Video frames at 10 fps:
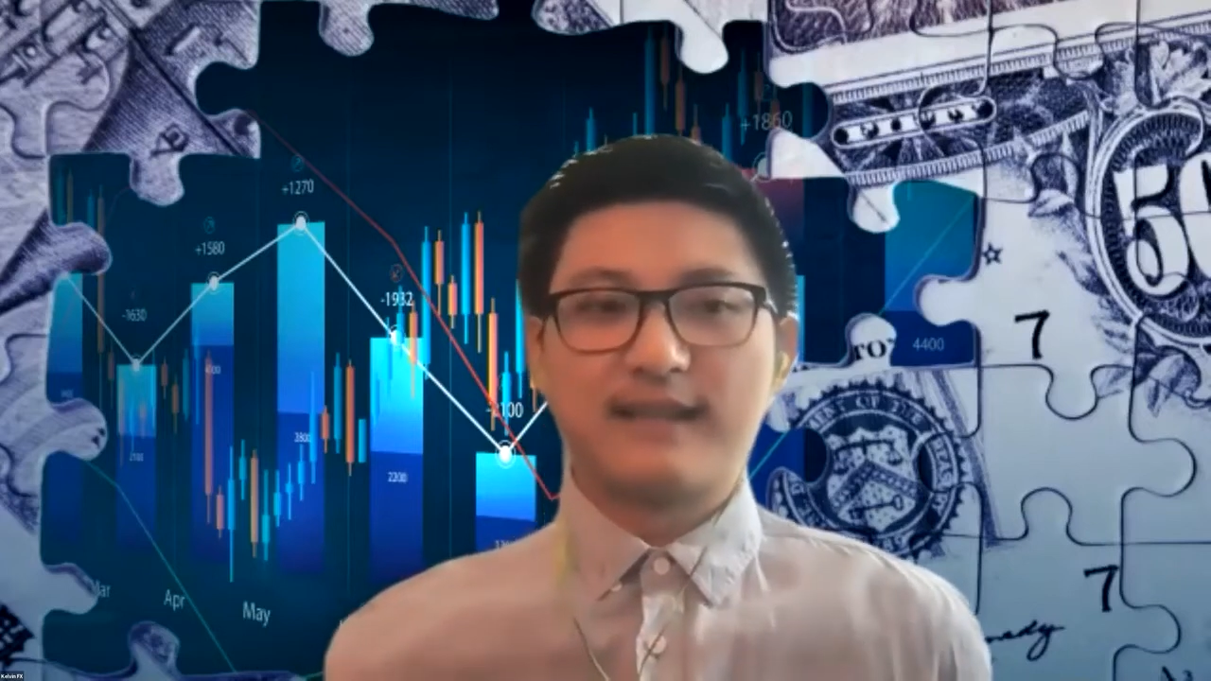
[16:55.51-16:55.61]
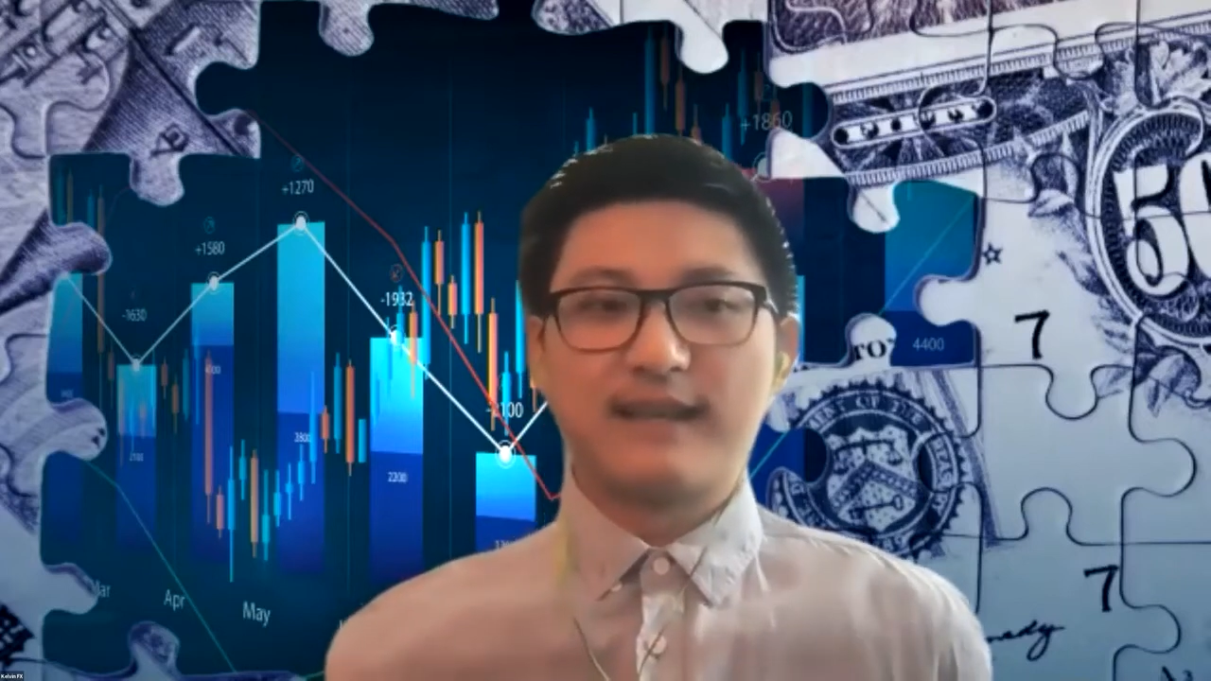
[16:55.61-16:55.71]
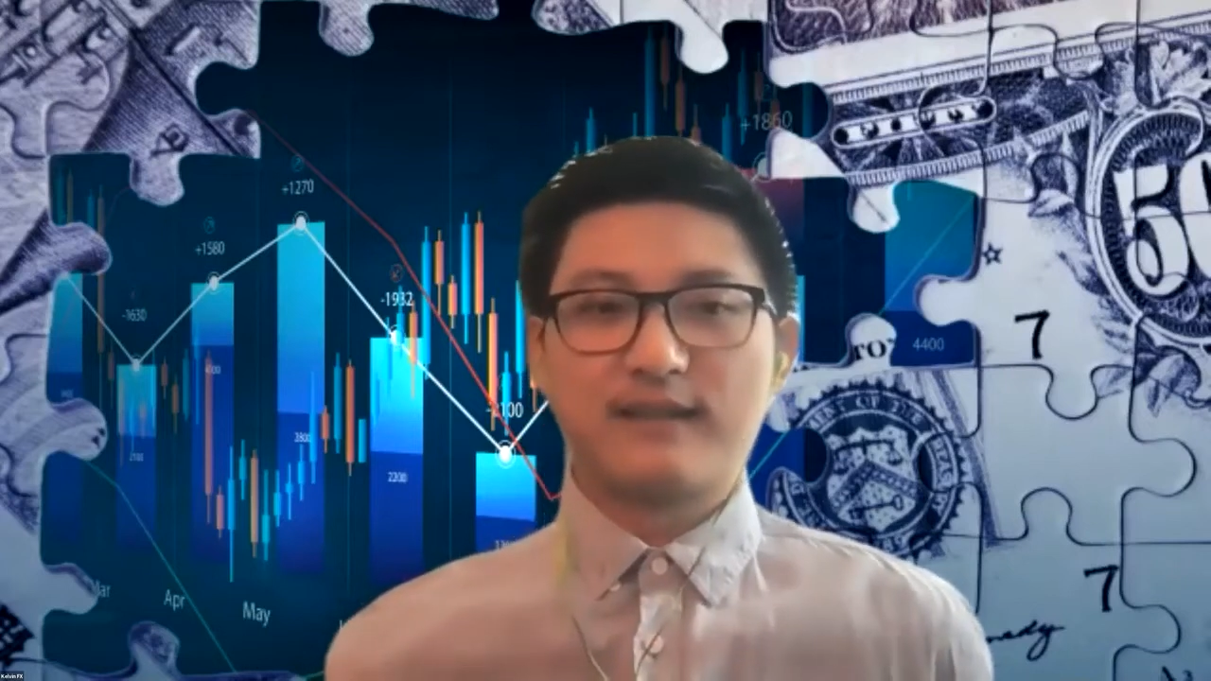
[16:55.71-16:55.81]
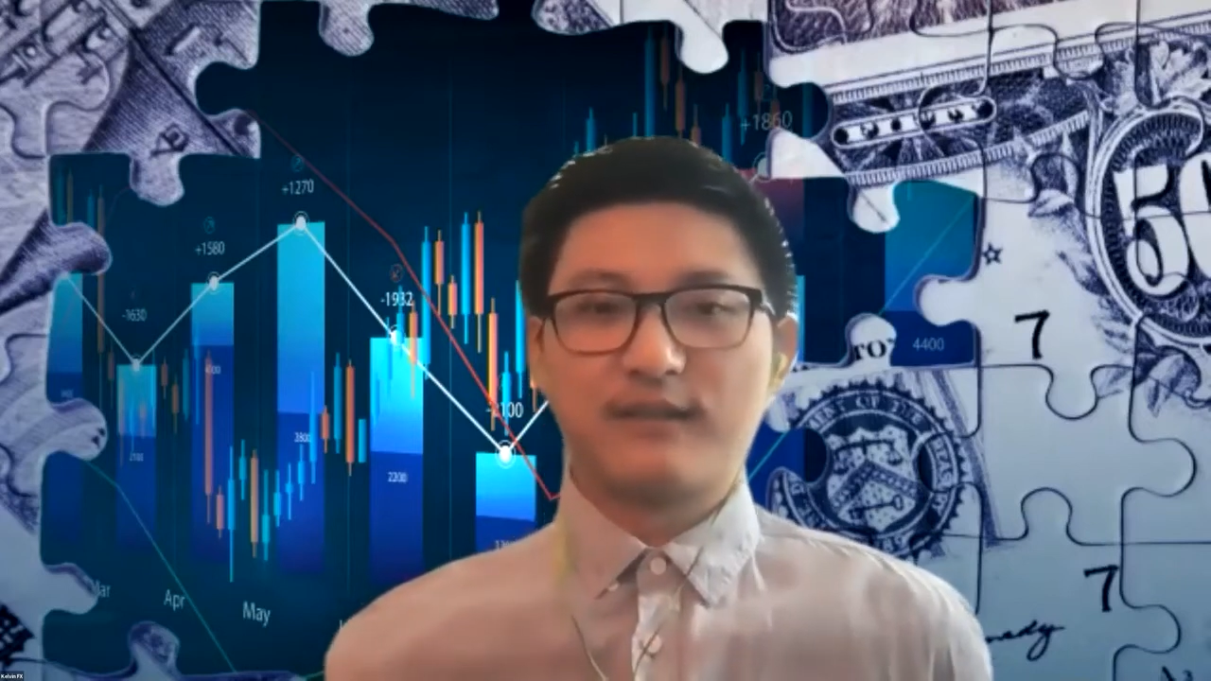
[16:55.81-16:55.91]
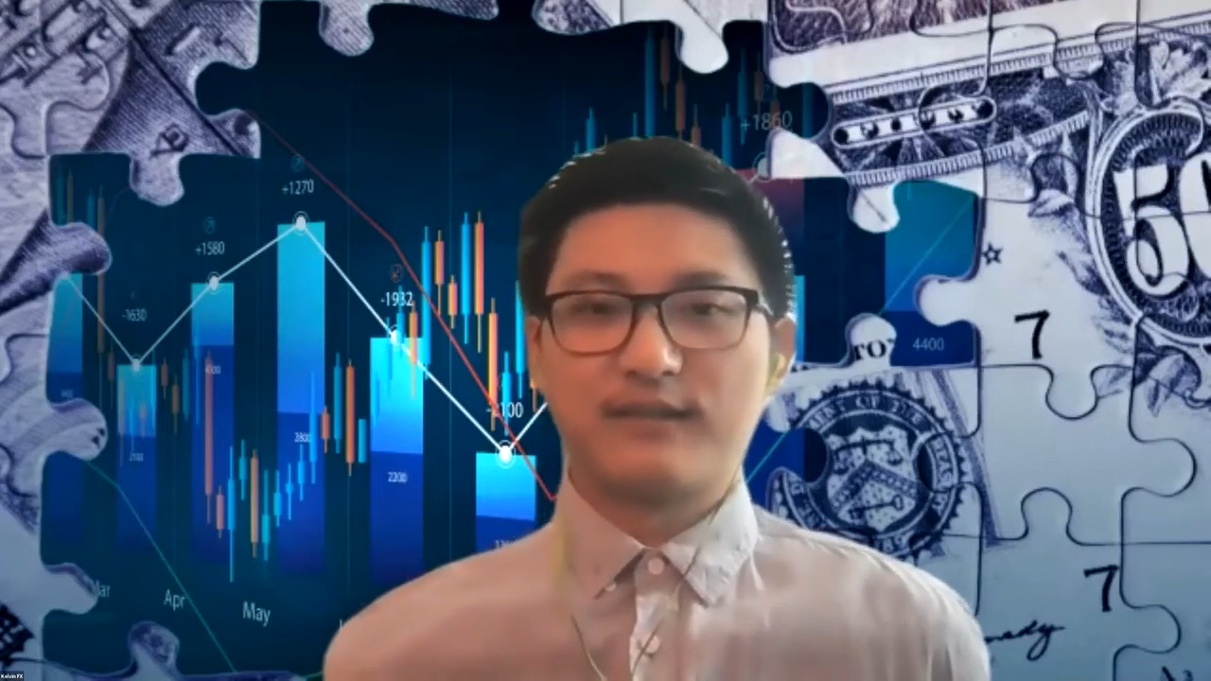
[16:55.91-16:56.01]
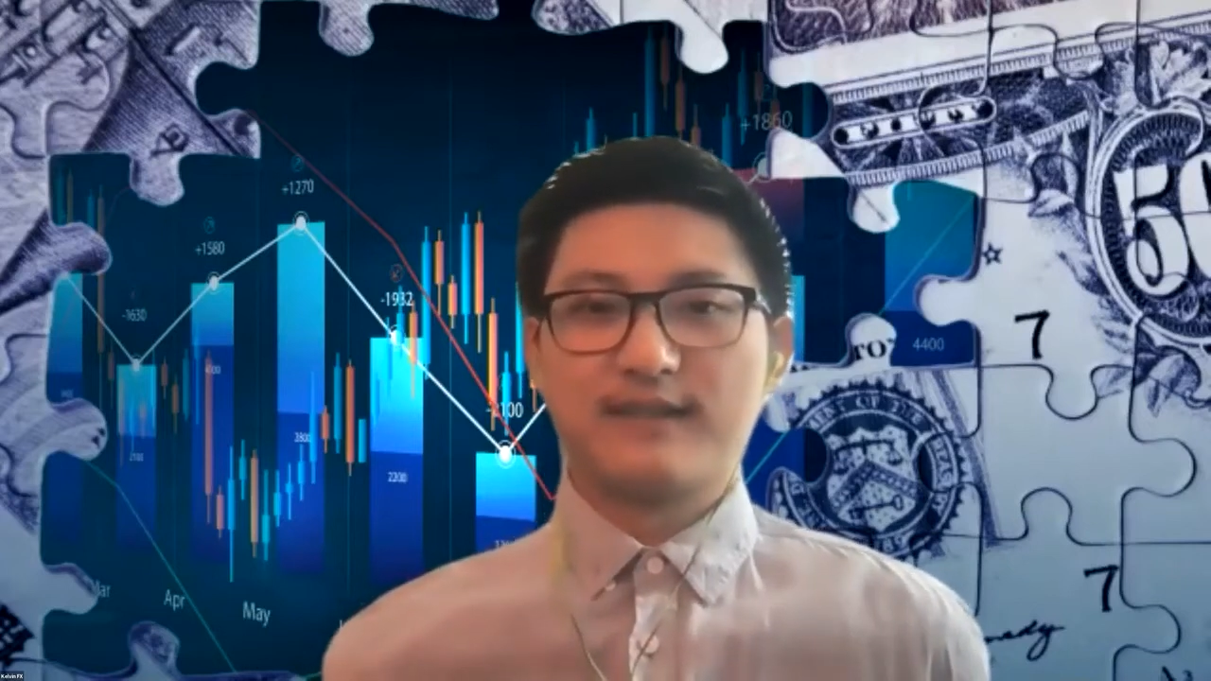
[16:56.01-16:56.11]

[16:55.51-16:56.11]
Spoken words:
death of the